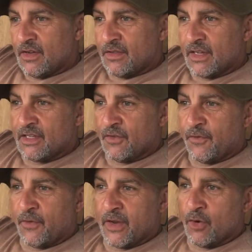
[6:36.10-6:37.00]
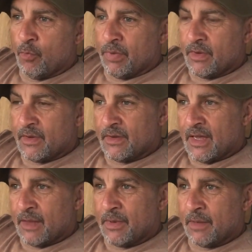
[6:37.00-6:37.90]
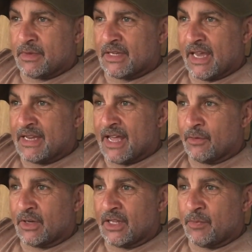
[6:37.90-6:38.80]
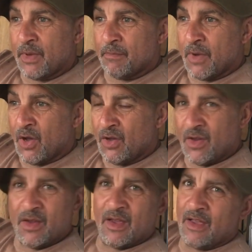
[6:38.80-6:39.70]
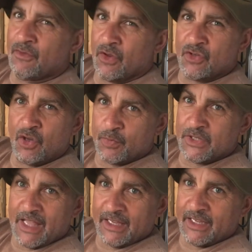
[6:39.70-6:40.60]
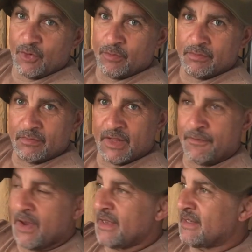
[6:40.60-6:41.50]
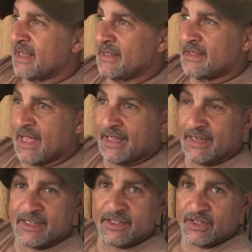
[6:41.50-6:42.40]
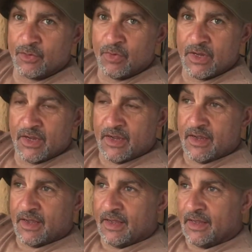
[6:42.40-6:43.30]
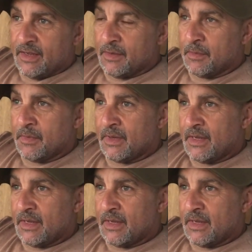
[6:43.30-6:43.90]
things will free up. I'll be able to get down a little bit more. I've got jobs stacking up left, right and centre that I need to do. And